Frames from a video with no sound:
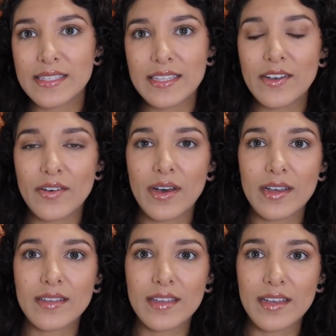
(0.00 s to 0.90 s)
you
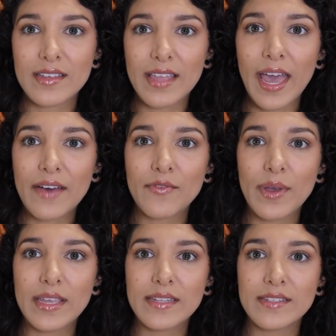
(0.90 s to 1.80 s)
know,
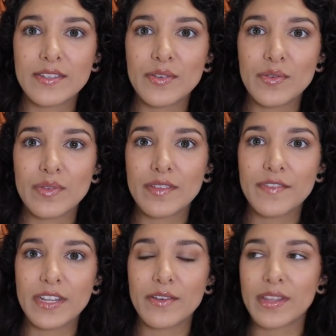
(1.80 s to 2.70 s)
halfway into the
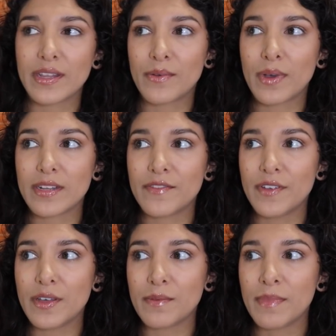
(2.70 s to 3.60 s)
video that I wanted to
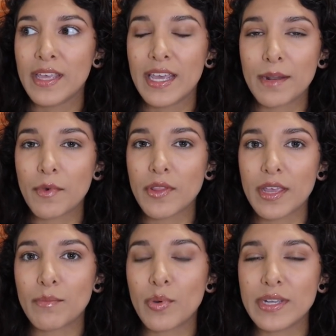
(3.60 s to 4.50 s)
film and I'm
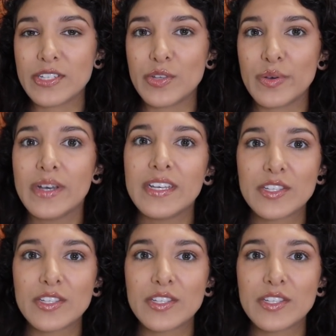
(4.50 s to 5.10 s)
only on point two.